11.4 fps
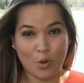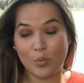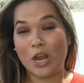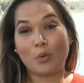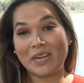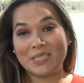
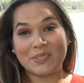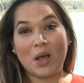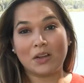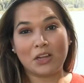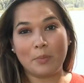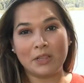We already
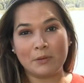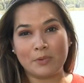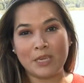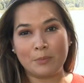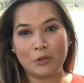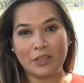saw a couple of
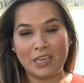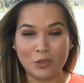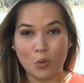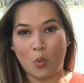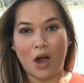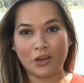people
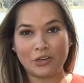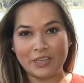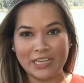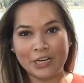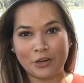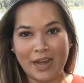hit the water
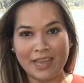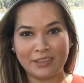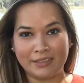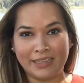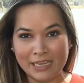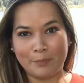here at
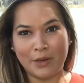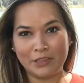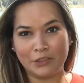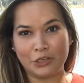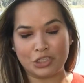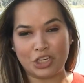the Lake
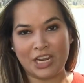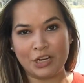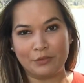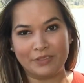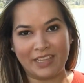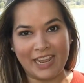Butler
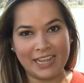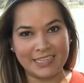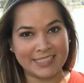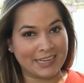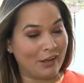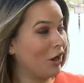chain of
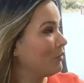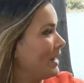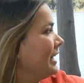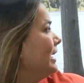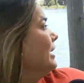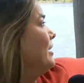lakes, and
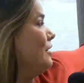already